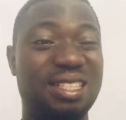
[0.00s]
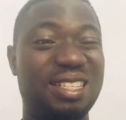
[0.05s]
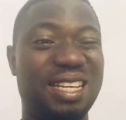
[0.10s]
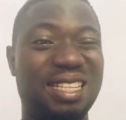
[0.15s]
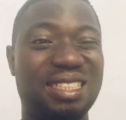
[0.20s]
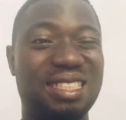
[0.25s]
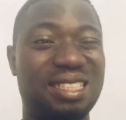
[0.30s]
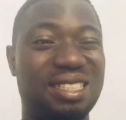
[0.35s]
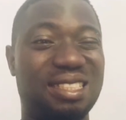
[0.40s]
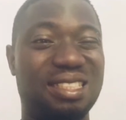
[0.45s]

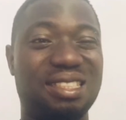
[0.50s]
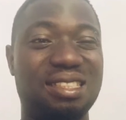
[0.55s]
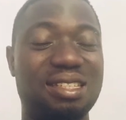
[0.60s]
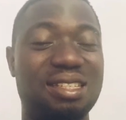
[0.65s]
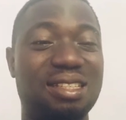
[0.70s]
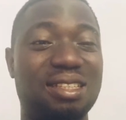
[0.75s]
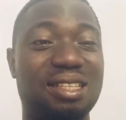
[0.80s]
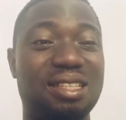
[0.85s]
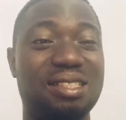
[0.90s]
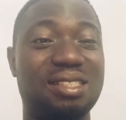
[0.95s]
That is
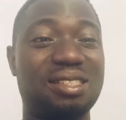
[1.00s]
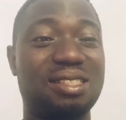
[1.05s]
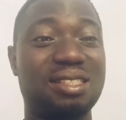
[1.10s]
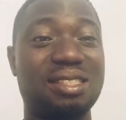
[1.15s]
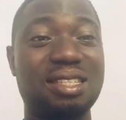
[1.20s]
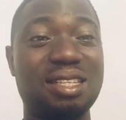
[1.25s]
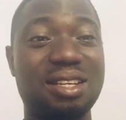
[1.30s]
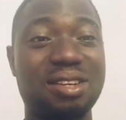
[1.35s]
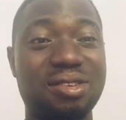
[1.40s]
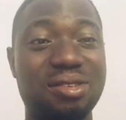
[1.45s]
the
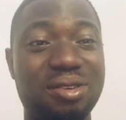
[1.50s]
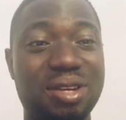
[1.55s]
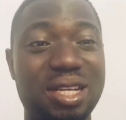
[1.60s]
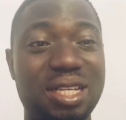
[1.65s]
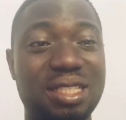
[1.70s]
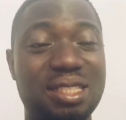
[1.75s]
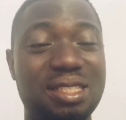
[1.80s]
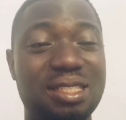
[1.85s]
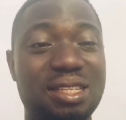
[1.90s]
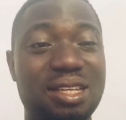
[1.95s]

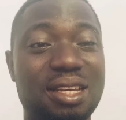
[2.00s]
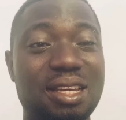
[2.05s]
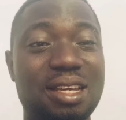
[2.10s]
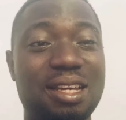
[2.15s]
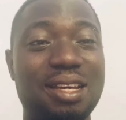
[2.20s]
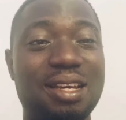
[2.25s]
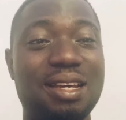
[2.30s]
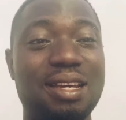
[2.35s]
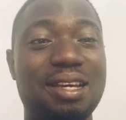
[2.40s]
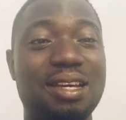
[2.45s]
secret
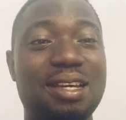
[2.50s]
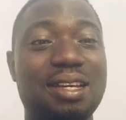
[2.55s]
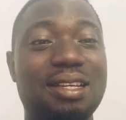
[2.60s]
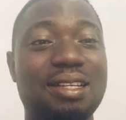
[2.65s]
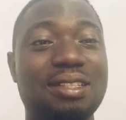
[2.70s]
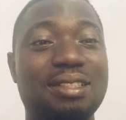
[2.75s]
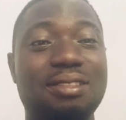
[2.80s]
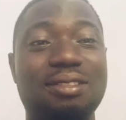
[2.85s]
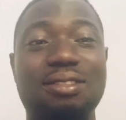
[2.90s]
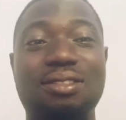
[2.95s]

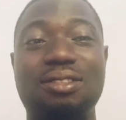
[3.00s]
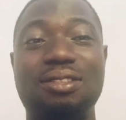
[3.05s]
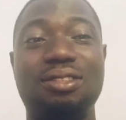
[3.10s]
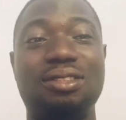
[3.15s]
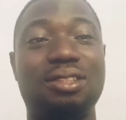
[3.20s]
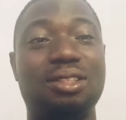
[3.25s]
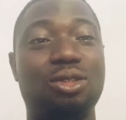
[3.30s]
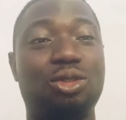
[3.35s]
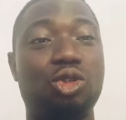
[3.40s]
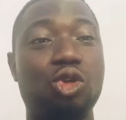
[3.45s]

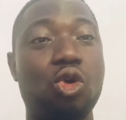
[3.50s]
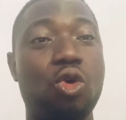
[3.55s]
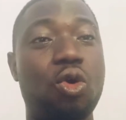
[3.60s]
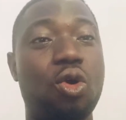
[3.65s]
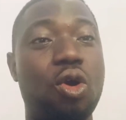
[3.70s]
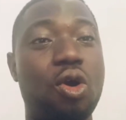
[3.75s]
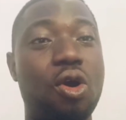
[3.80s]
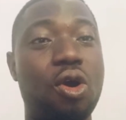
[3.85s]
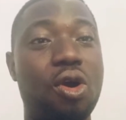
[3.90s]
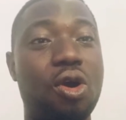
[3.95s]
the
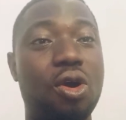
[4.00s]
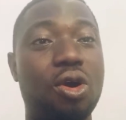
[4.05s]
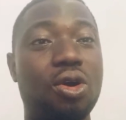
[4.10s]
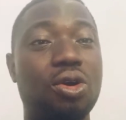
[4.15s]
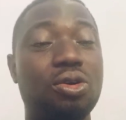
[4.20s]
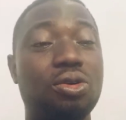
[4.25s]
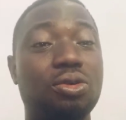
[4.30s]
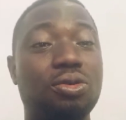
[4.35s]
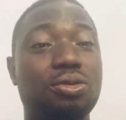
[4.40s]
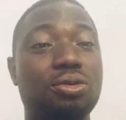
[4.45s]

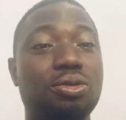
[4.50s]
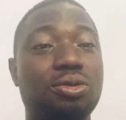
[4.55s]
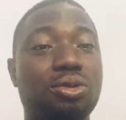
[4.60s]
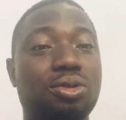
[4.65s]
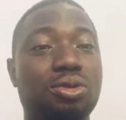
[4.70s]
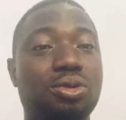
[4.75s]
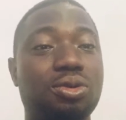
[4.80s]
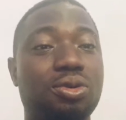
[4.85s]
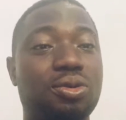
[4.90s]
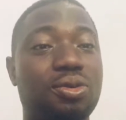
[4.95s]
so-called
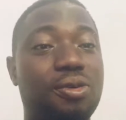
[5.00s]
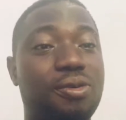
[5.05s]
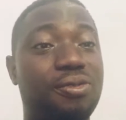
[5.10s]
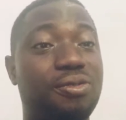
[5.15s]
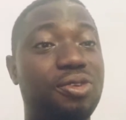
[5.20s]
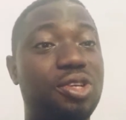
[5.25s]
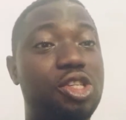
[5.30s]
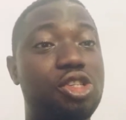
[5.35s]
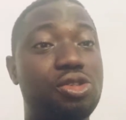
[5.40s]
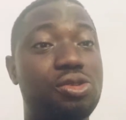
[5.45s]
guru,
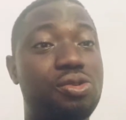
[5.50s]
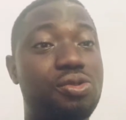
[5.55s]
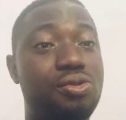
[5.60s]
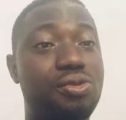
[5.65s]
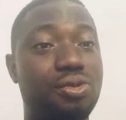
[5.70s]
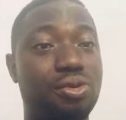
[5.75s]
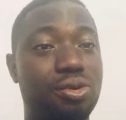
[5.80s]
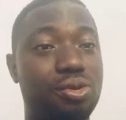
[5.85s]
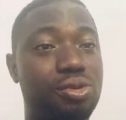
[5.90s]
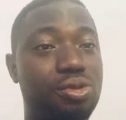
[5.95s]
fish
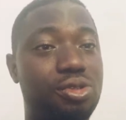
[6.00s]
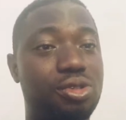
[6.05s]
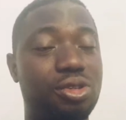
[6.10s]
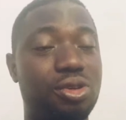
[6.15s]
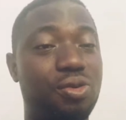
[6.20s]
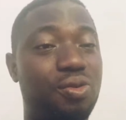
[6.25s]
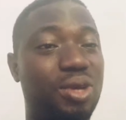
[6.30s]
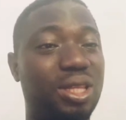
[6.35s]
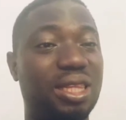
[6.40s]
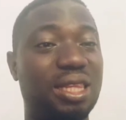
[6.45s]
gurus,
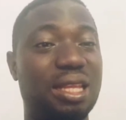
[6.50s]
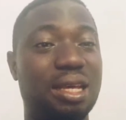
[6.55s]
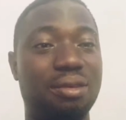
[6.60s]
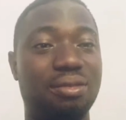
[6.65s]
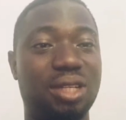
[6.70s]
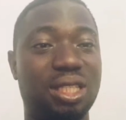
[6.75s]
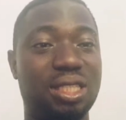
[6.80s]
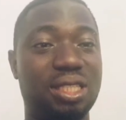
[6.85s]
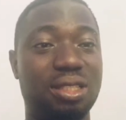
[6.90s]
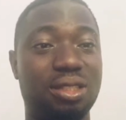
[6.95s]
will
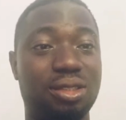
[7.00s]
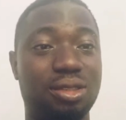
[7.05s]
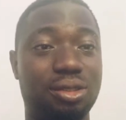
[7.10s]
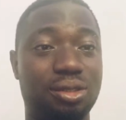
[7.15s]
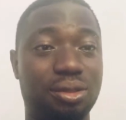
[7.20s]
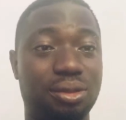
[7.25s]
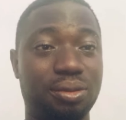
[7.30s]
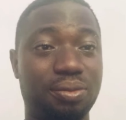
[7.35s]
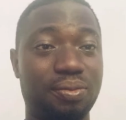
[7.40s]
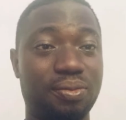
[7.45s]
never tell
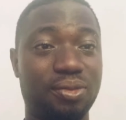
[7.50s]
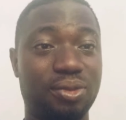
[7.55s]
you.